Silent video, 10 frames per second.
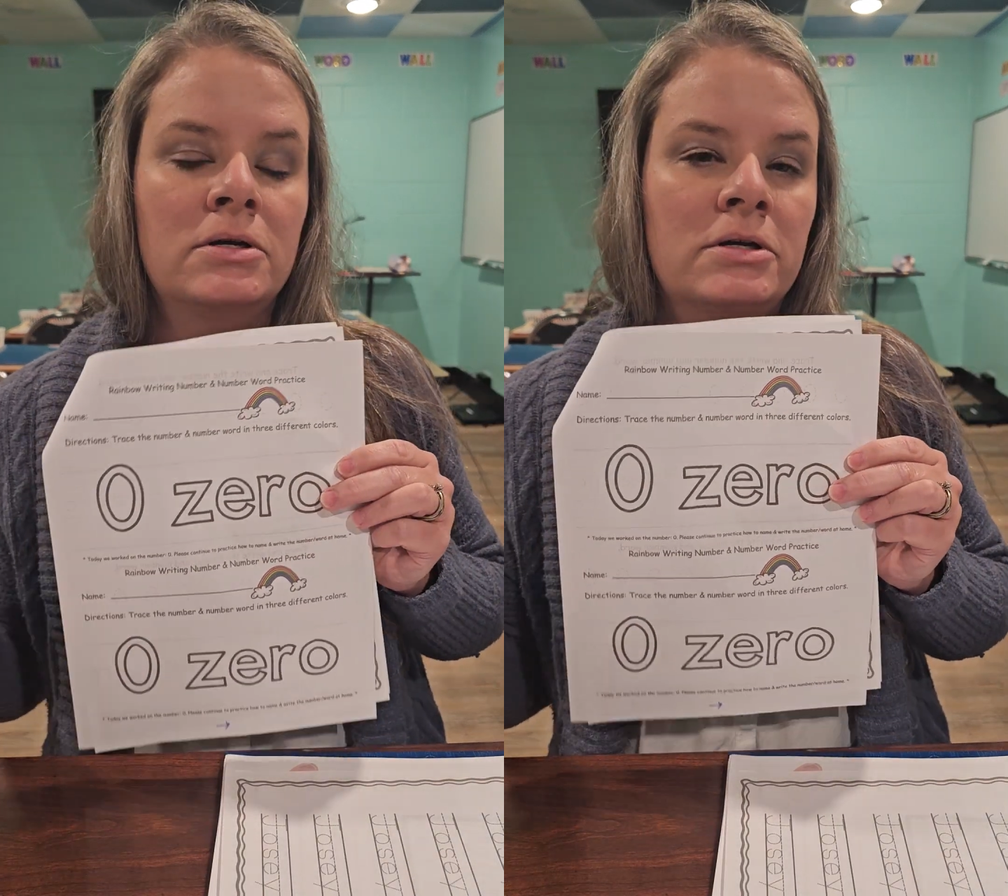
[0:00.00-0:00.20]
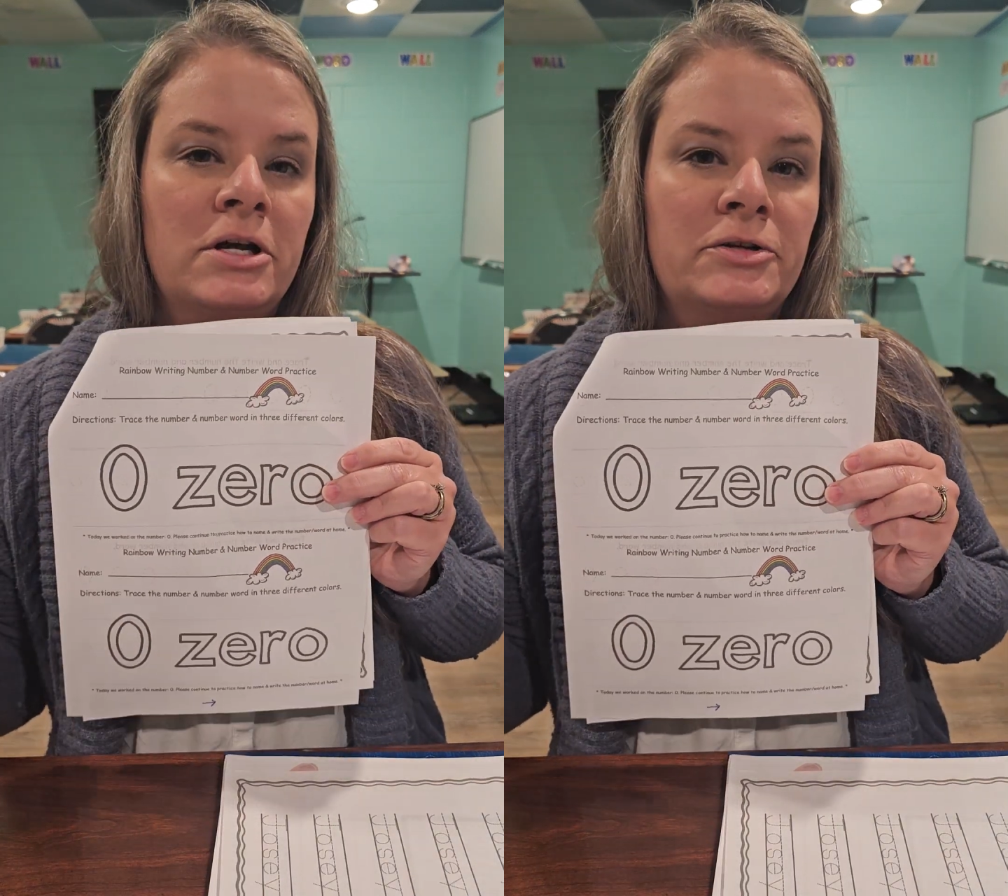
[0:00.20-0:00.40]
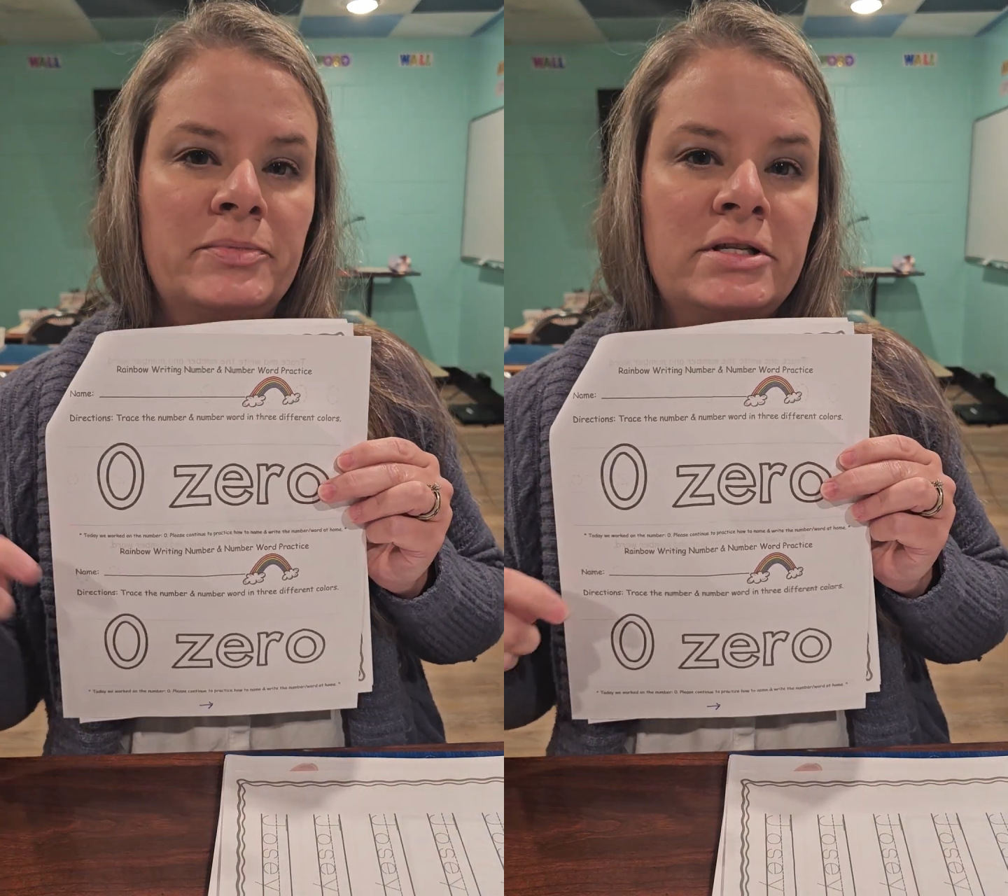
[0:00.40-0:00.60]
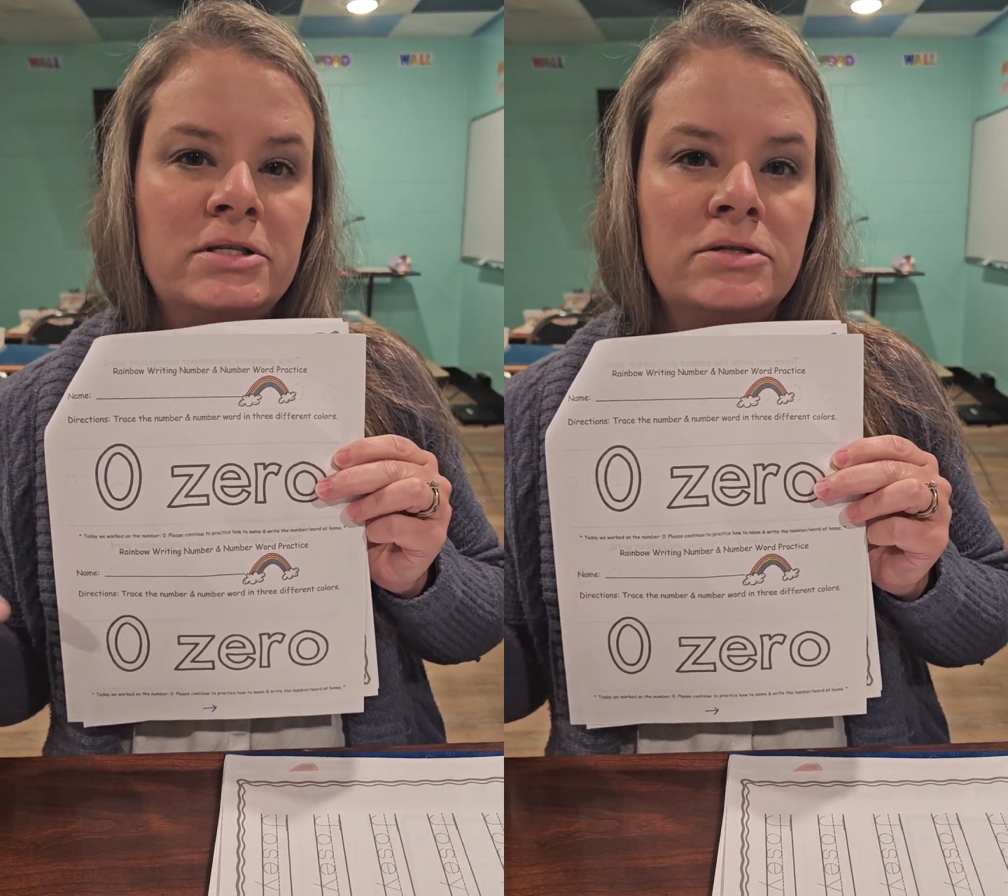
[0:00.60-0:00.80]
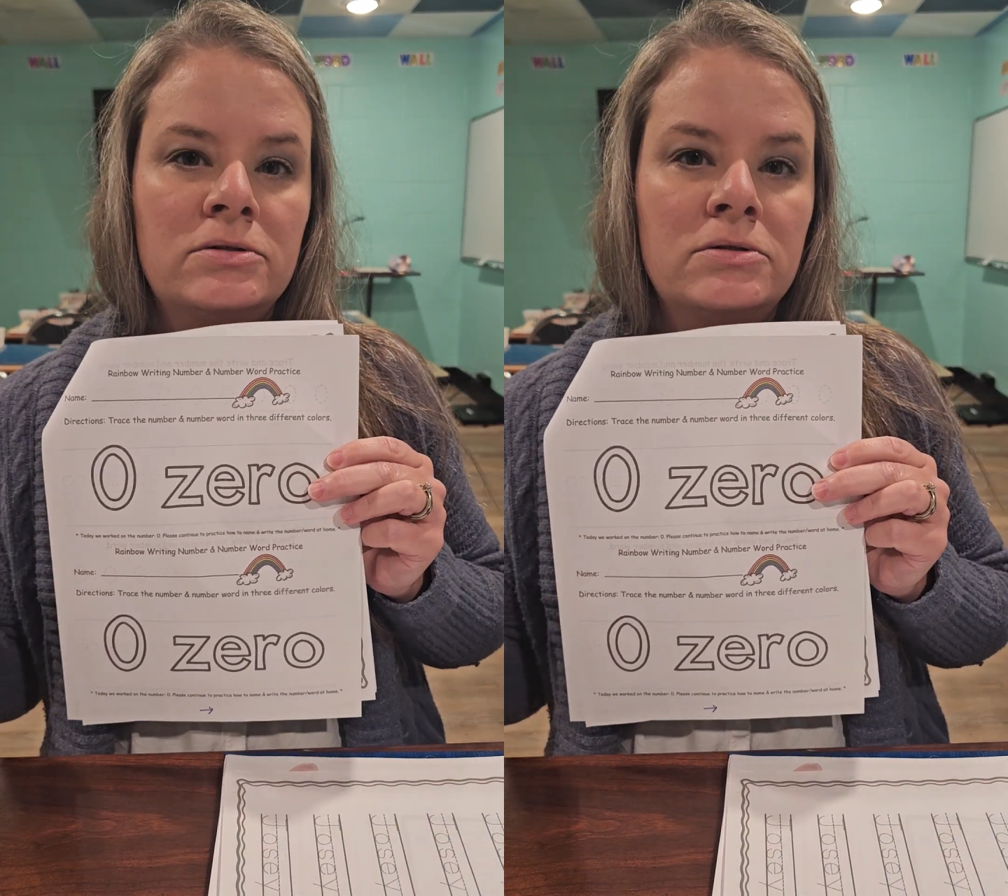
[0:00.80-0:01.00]
Colored
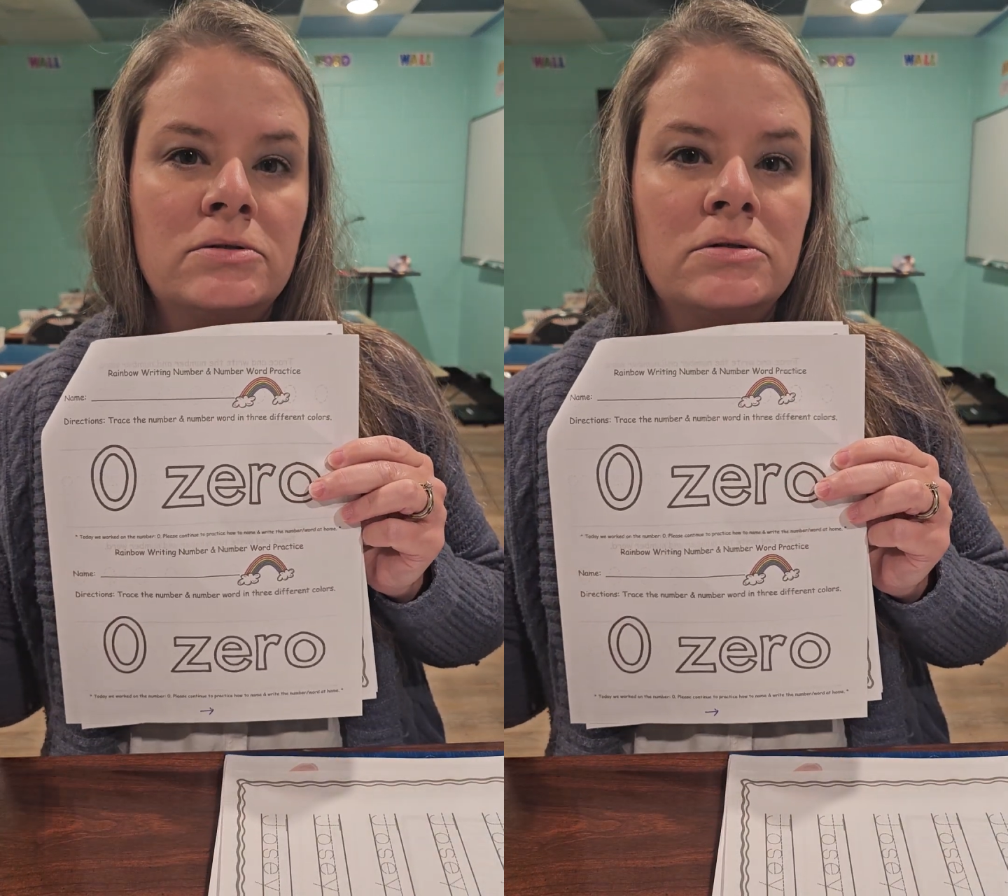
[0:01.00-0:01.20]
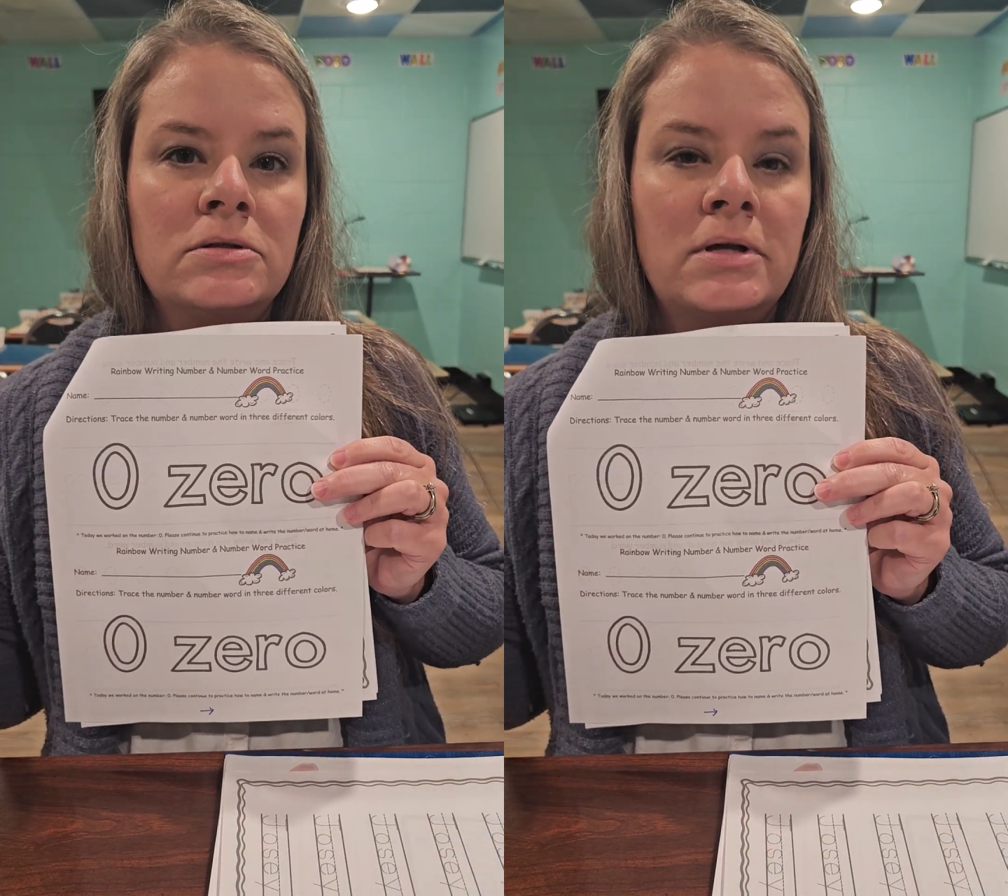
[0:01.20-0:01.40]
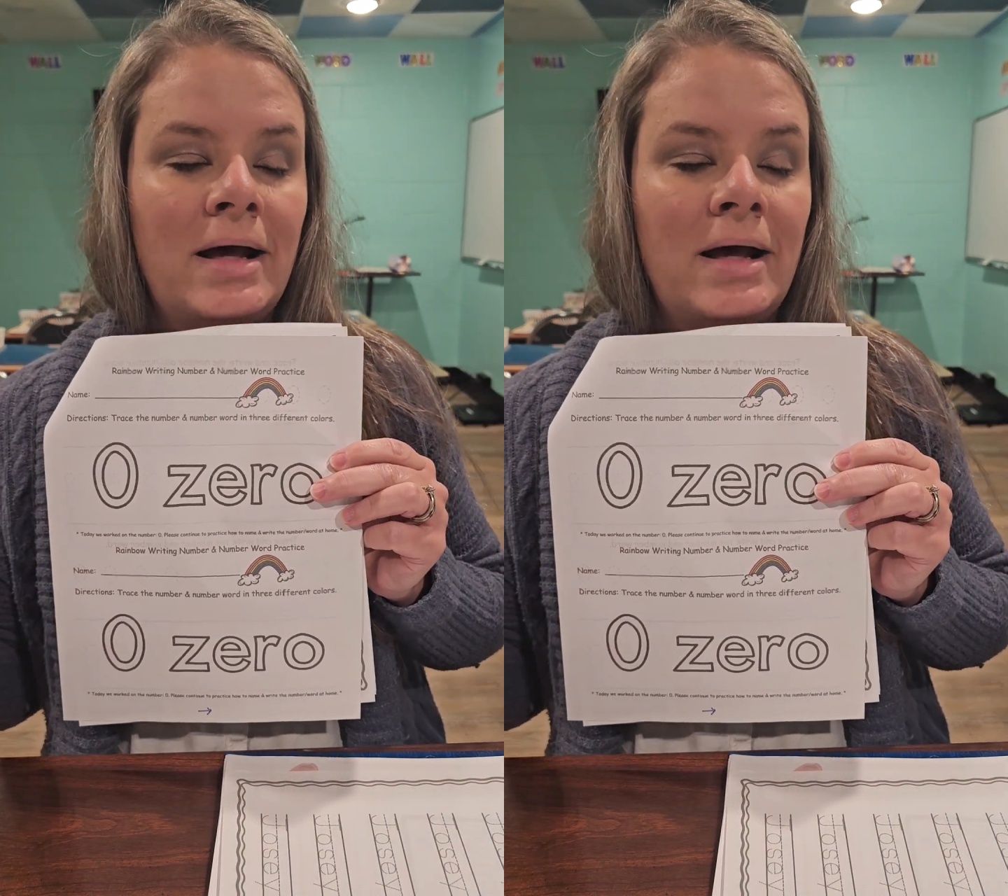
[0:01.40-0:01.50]
pencil,